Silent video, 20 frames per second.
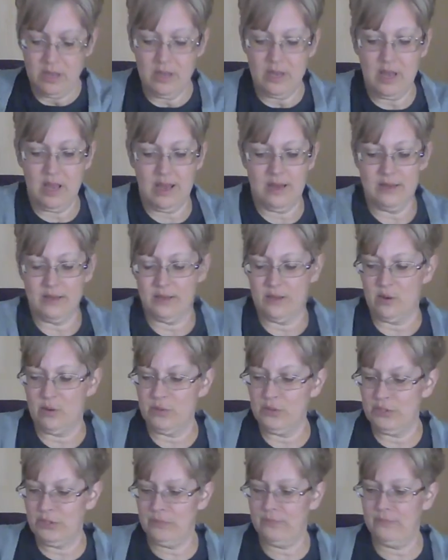cut
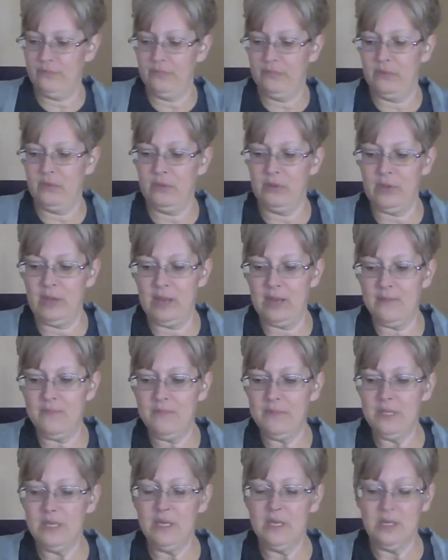those, okay?
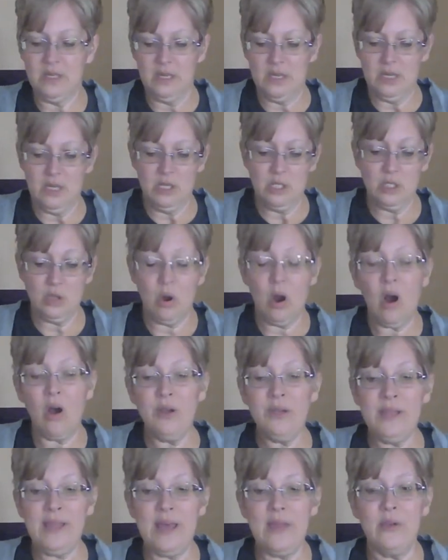So
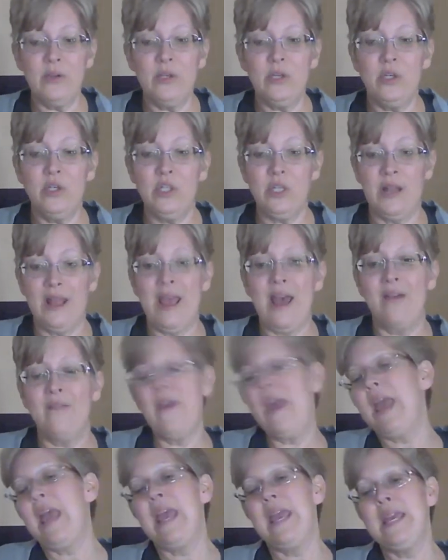altogether, you should have
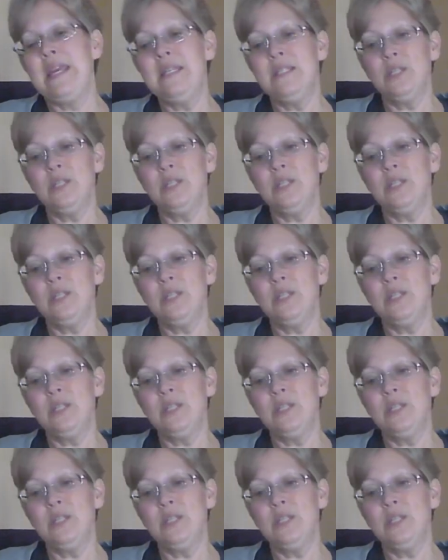8